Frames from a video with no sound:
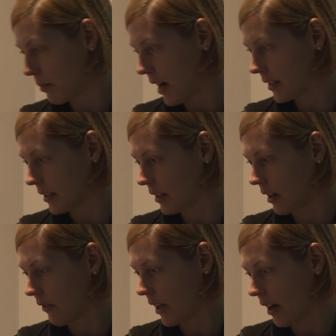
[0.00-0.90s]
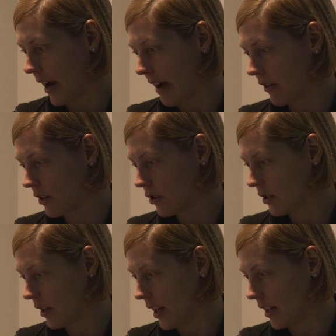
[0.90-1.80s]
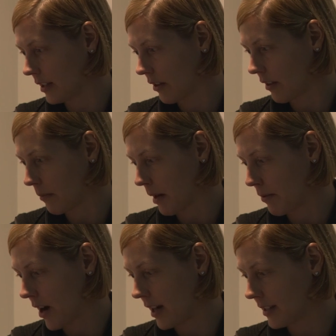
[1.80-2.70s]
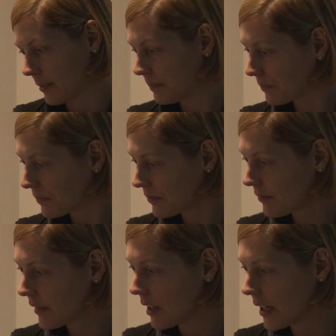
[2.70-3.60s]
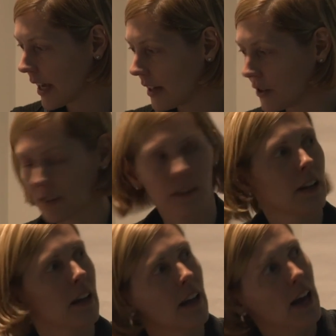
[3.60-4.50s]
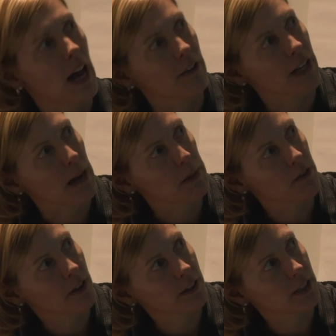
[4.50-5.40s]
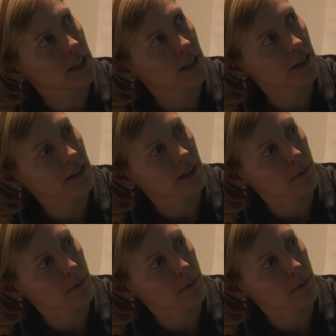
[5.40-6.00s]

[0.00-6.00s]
a processor of what our average is, other than by price. And again, just having happy volunteers is